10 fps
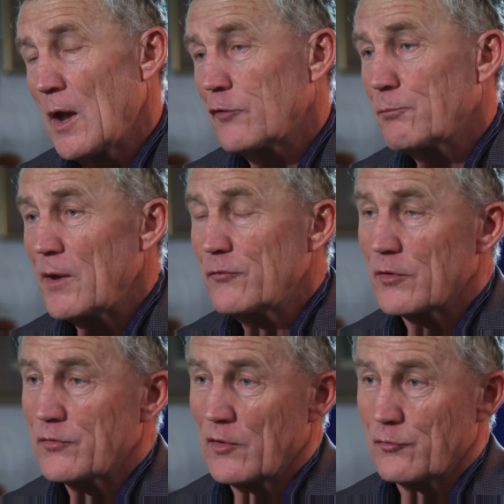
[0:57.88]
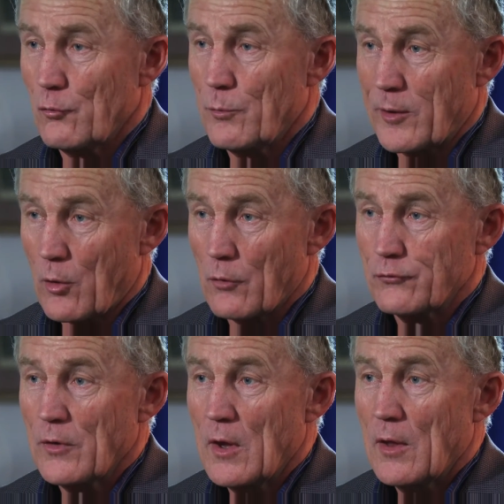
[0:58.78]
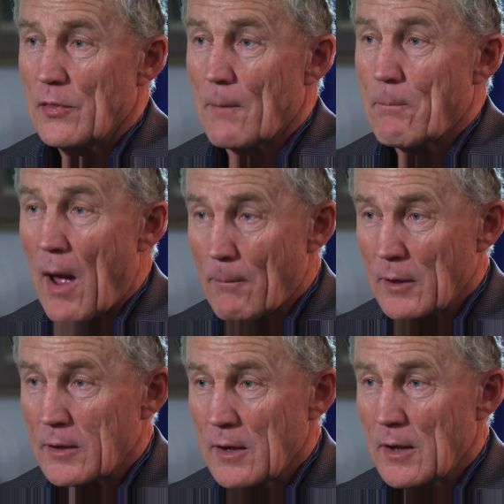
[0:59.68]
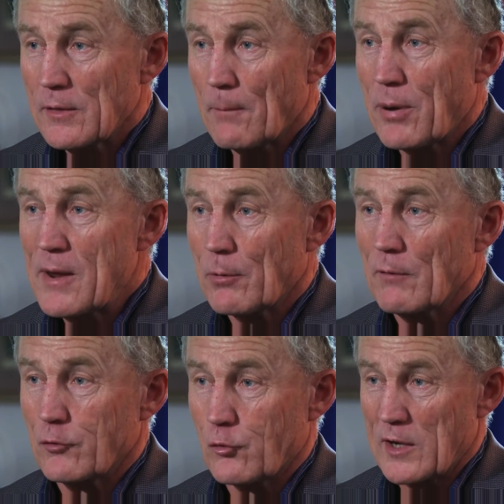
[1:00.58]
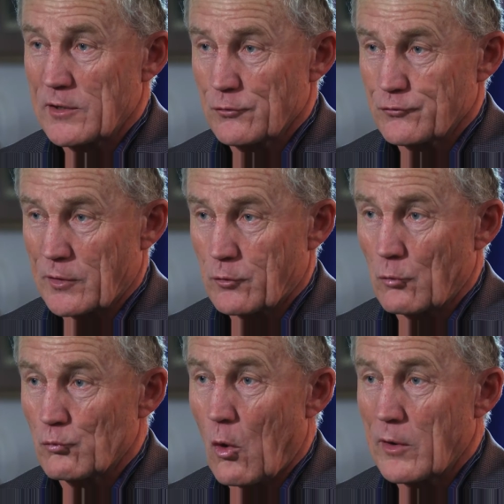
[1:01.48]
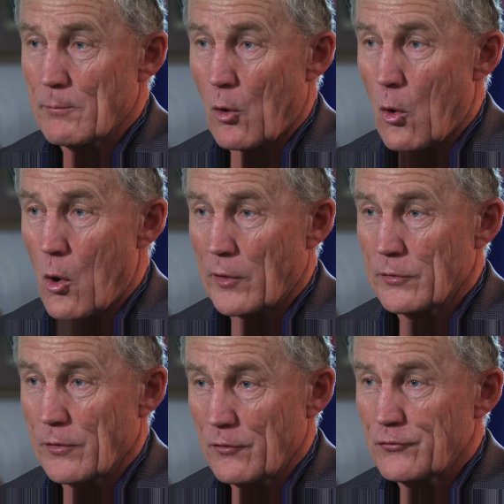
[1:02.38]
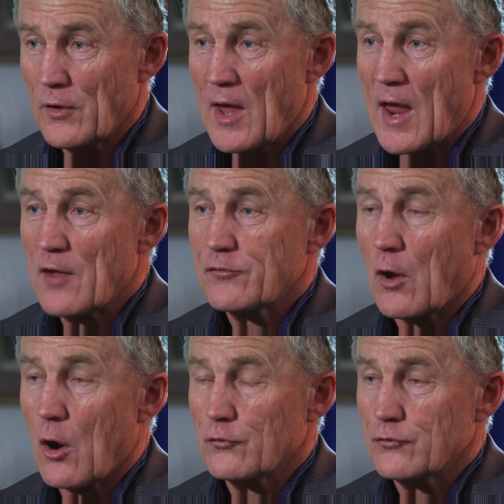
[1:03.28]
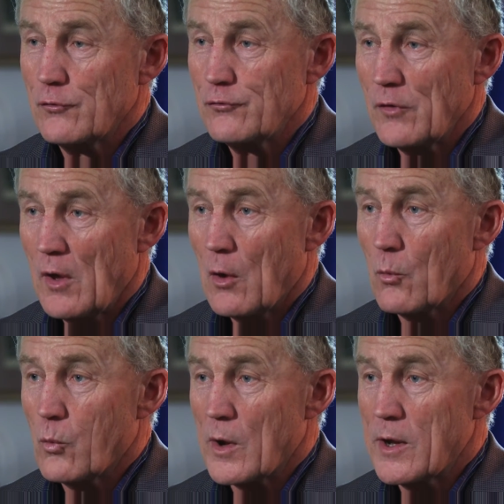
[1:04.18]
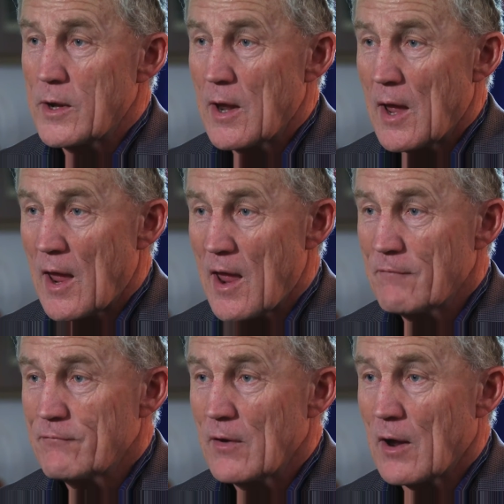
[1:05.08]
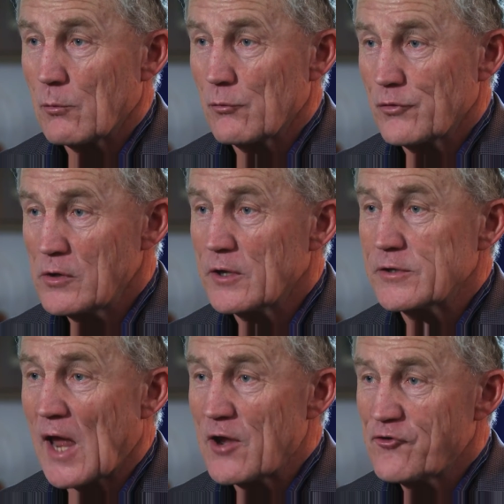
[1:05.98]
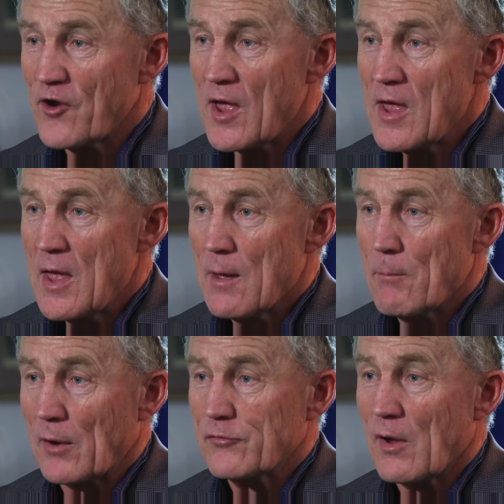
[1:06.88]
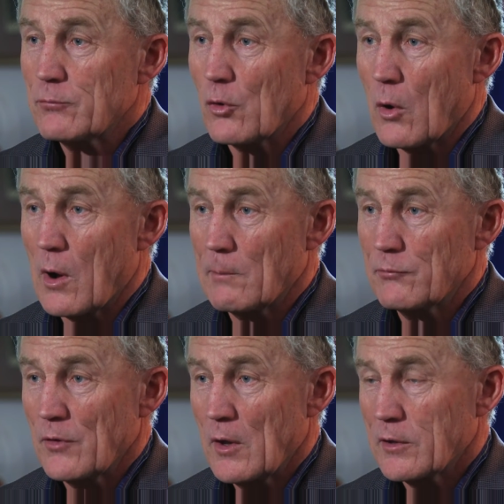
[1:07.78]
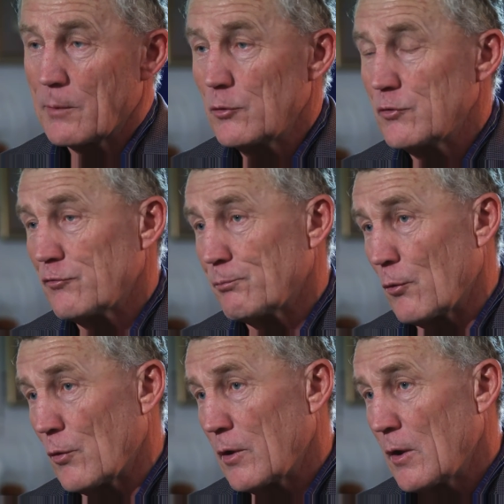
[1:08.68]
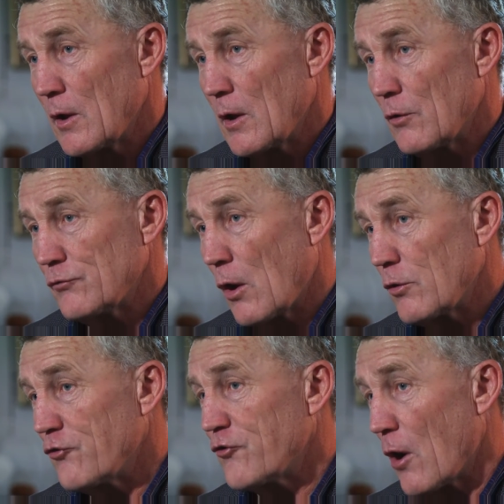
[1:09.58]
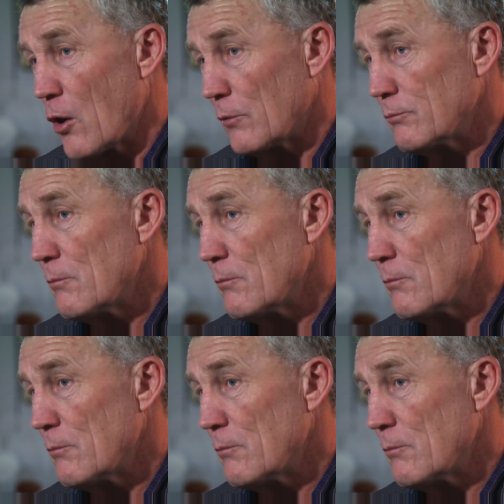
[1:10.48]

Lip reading: It's been successful because the public, the people of the District got right in behind this. As coasters, we have a resilient nature, but sometimes community spirit is only shown